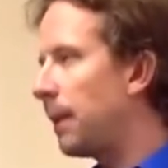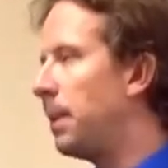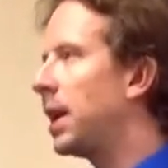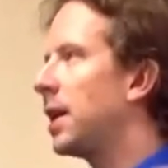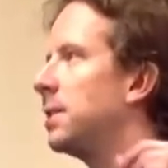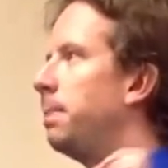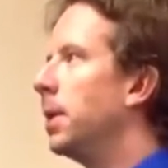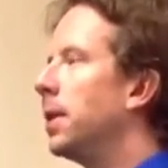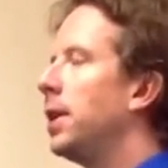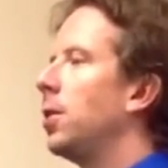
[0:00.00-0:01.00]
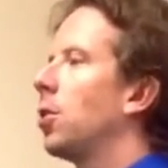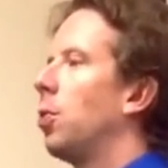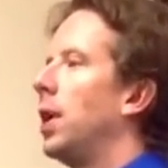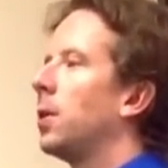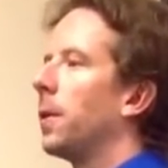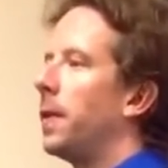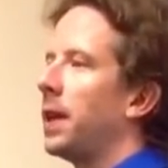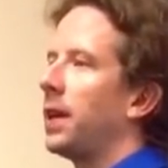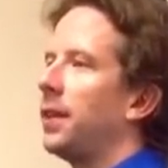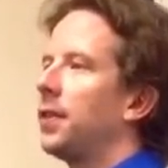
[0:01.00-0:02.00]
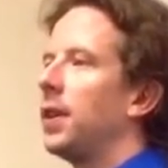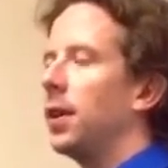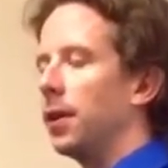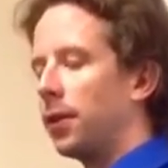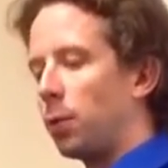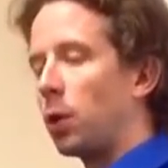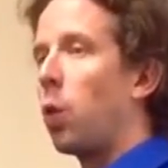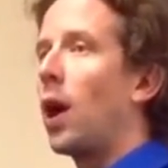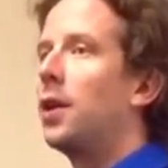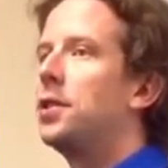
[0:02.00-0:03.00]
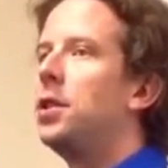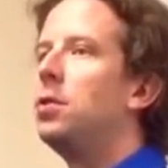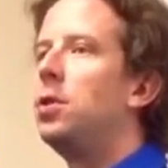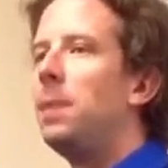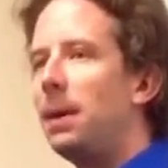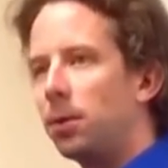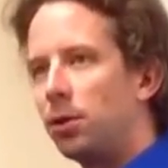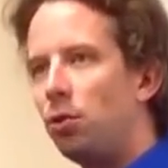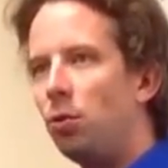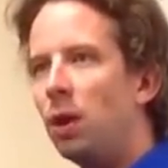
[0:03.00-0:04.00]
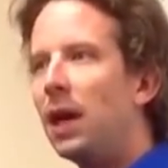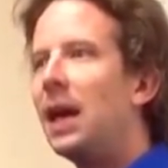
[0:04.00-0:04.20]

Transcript: Because building your critical thinking skills requires you to be able to